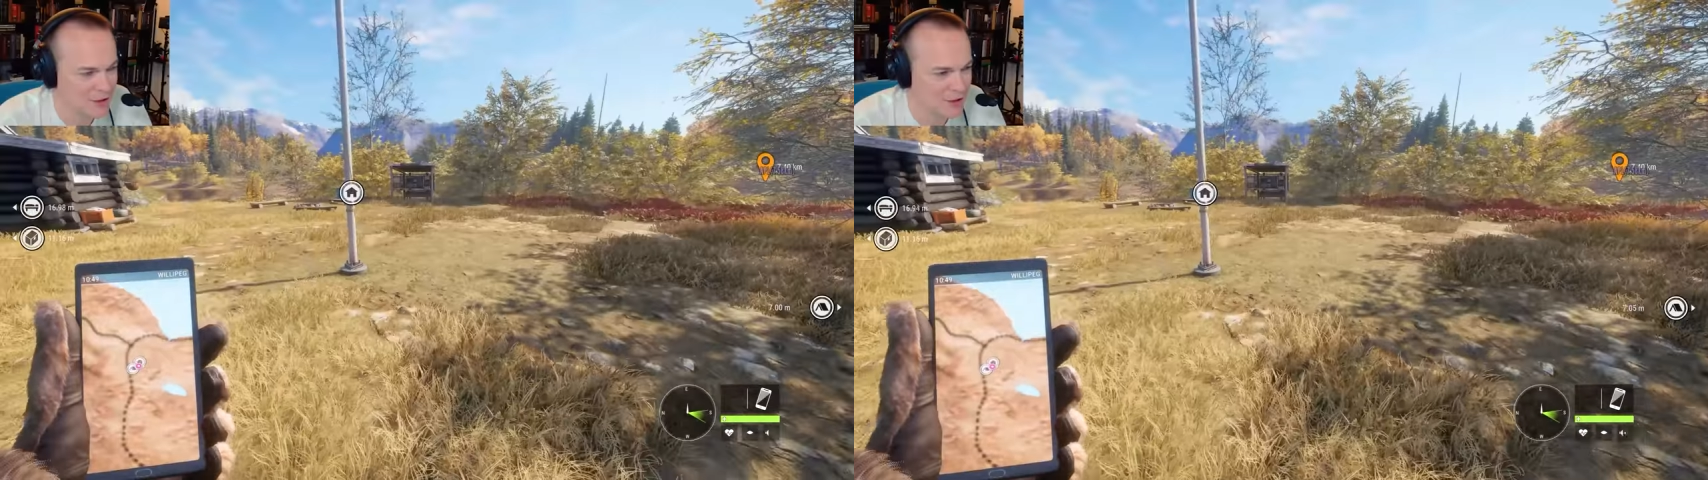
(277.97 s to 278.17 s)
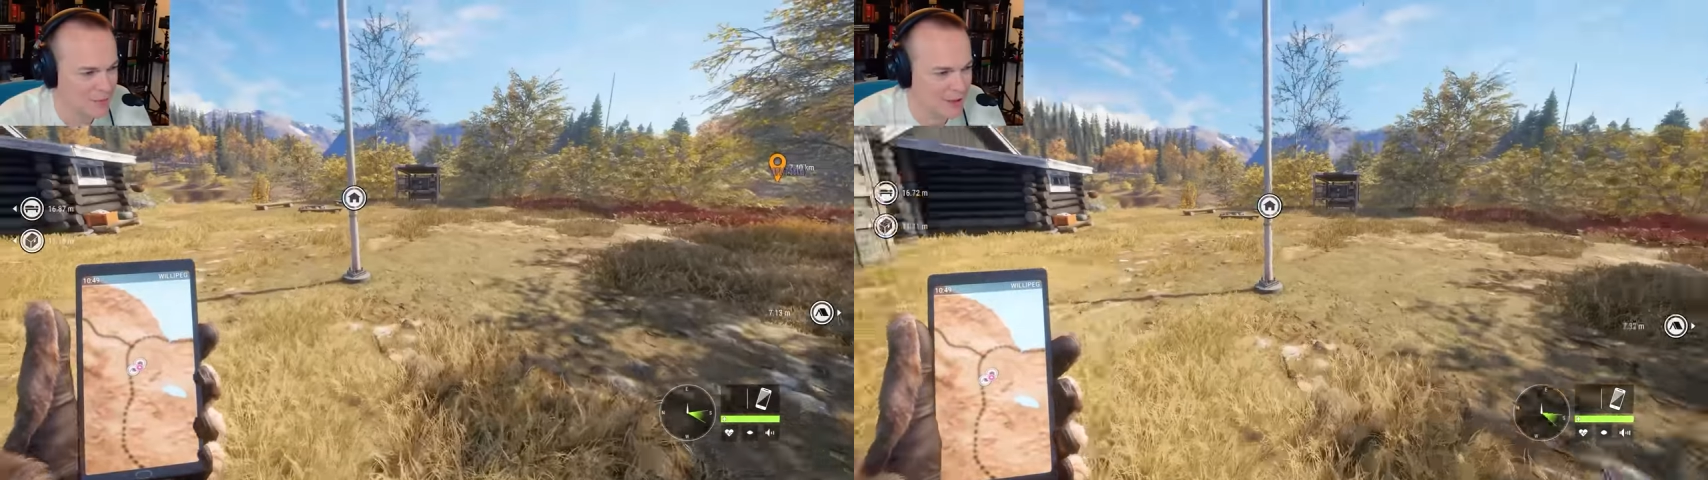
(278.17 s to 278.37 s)
to
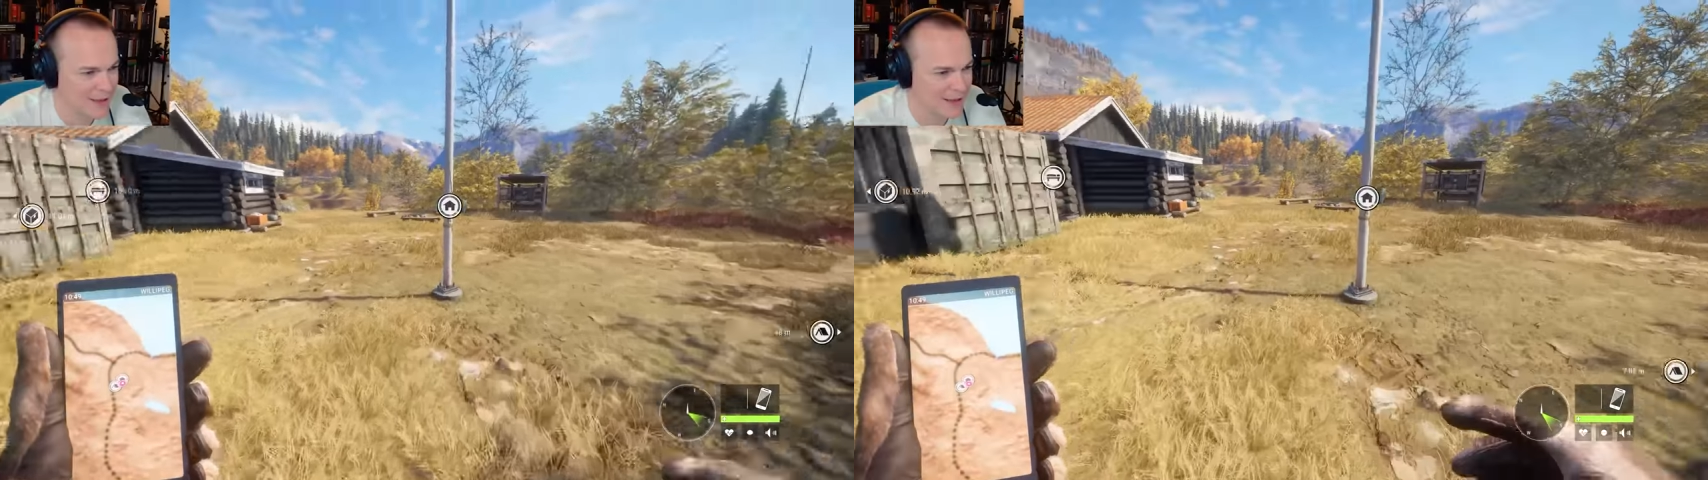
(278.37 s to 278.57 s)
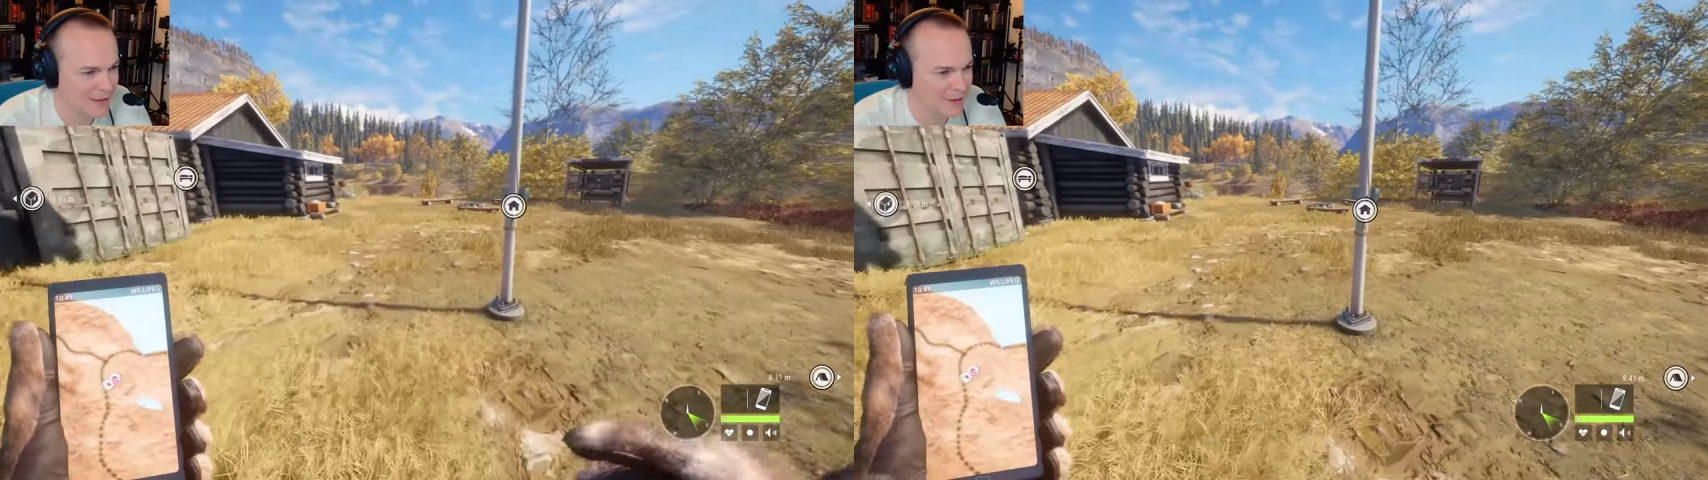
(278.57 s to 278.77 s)
shoot my
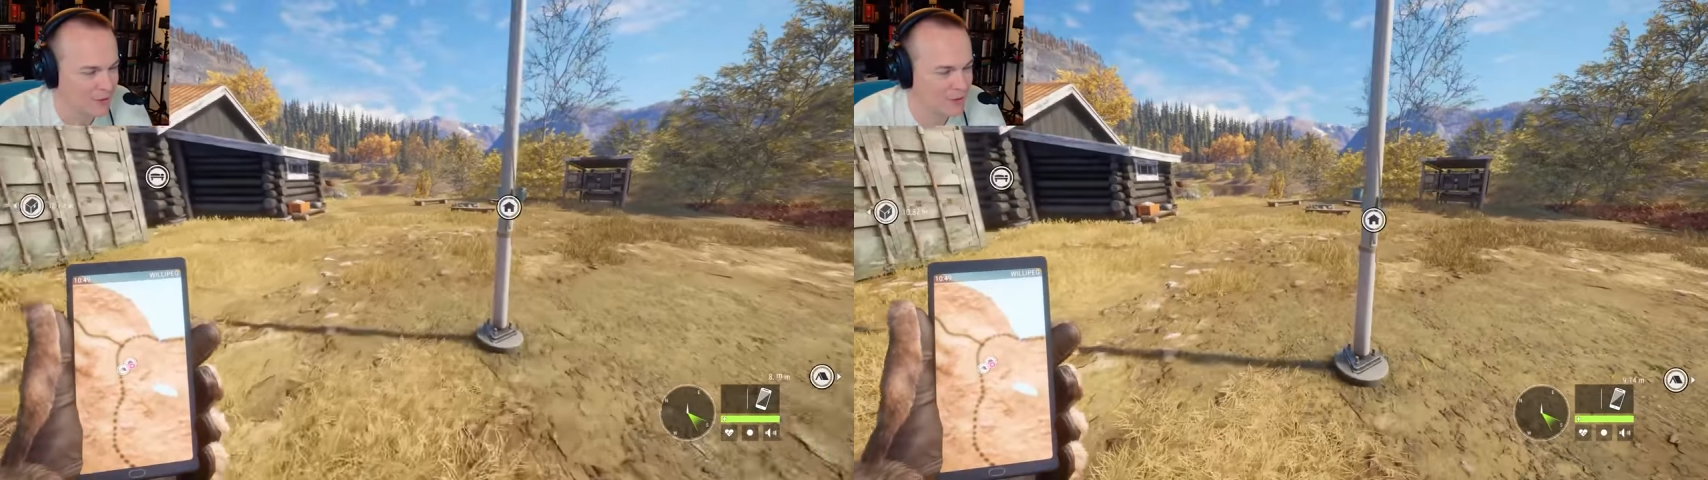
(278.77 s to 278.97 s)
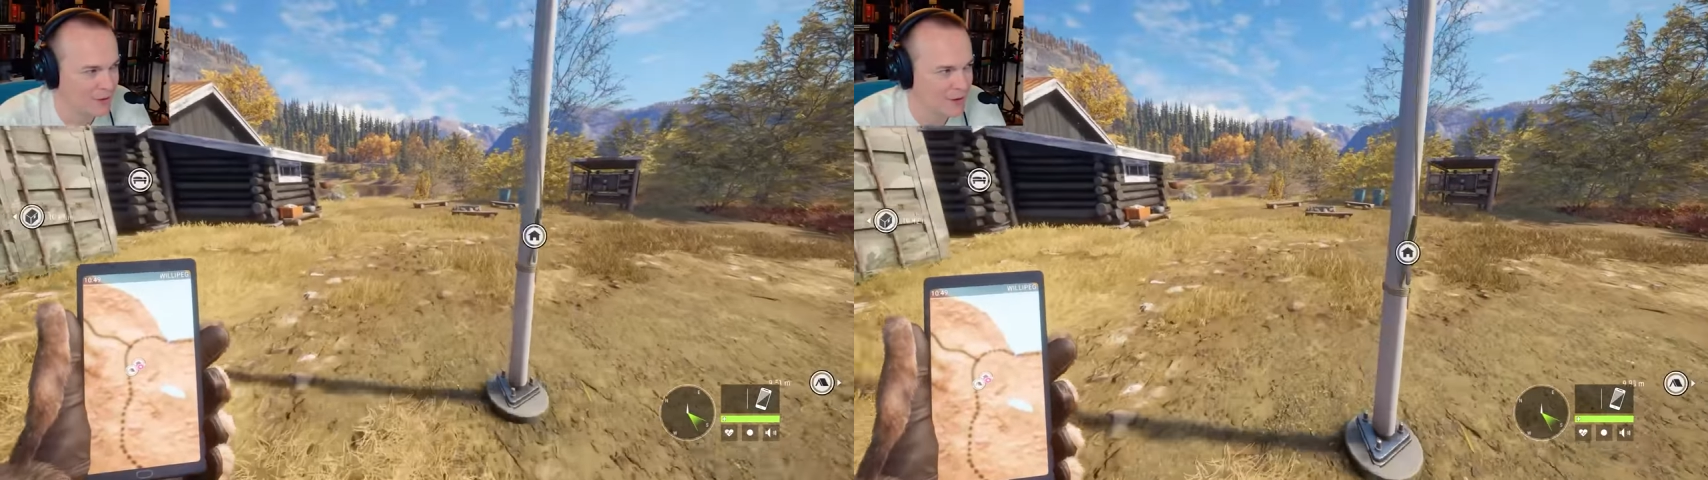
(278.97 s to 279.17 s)

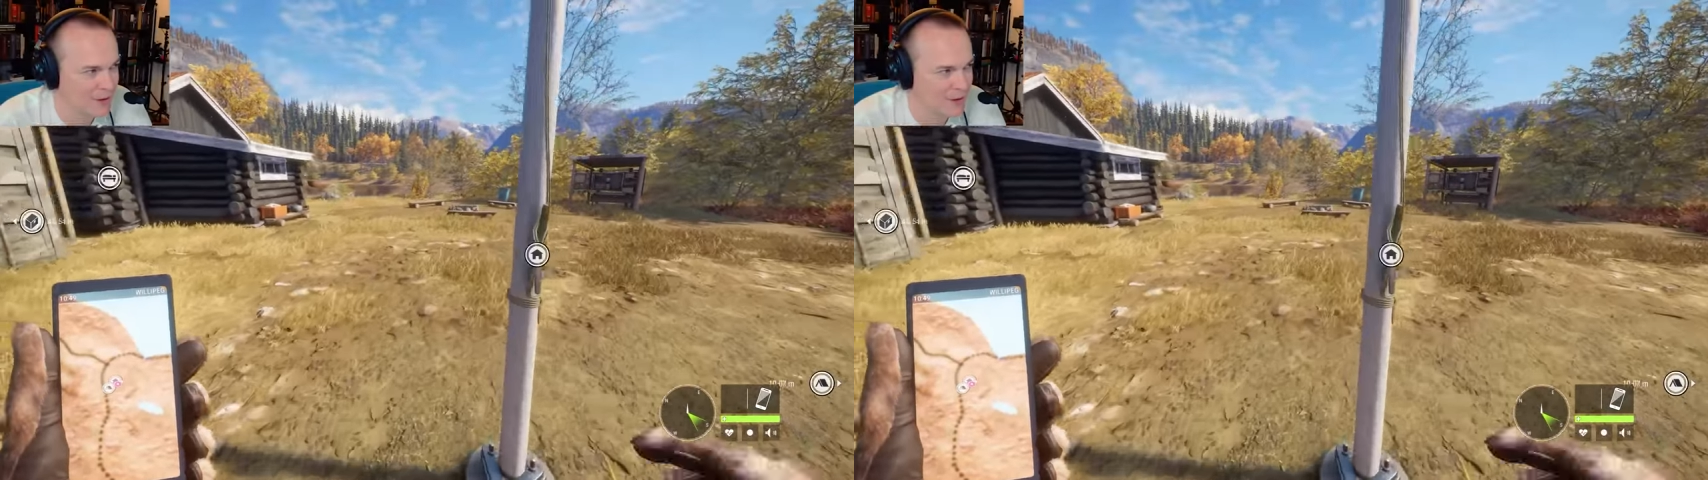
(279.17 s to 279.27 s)
arrows.